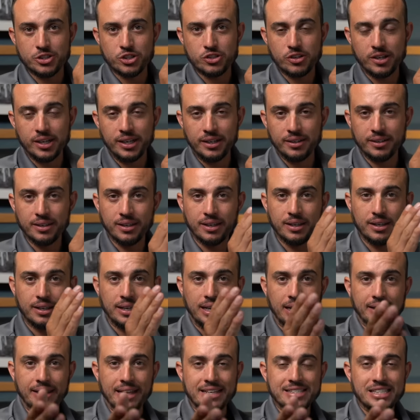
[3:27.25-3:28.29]
straight,
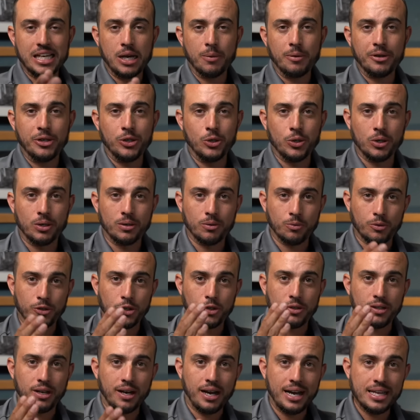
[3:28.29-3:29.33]
and that's how we do it. We
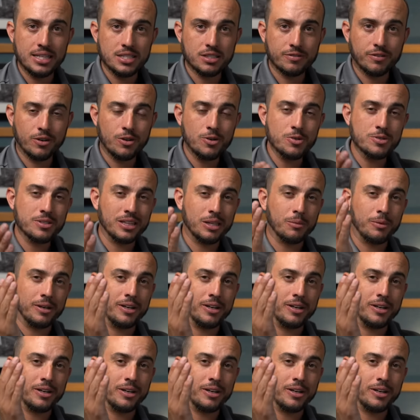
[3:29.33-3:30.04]
do the heights first, and